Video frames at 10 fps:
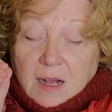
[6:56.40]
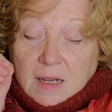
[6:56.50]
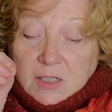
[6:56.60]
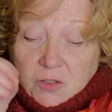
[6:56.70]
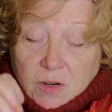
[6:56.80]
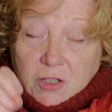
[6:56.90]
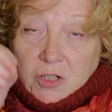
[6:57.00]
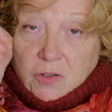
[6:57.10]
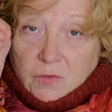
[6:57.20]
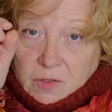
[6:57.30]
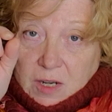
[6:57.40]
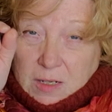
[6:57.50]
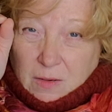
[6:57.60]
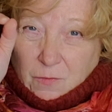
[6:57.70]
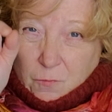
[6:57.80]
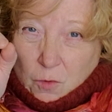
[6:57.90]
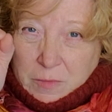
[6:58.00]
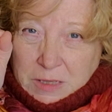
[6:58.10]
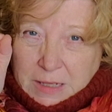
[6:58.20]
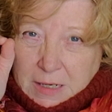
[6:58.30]
a structure you've got
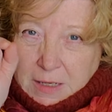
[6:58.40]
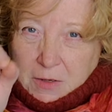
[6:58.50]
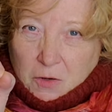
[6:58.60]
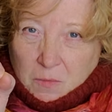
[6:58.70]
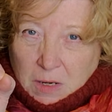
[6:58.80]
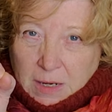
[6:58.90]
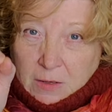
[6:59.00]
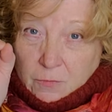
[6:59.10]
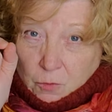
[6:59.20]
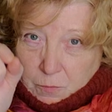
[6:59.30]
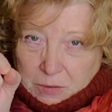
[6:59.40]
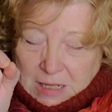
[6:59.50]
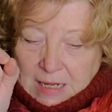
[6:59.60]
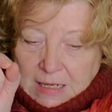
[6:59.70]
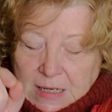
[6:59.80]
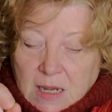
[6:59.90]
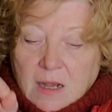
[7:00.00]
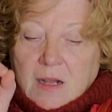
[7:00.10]
formulated in your mind for a plan,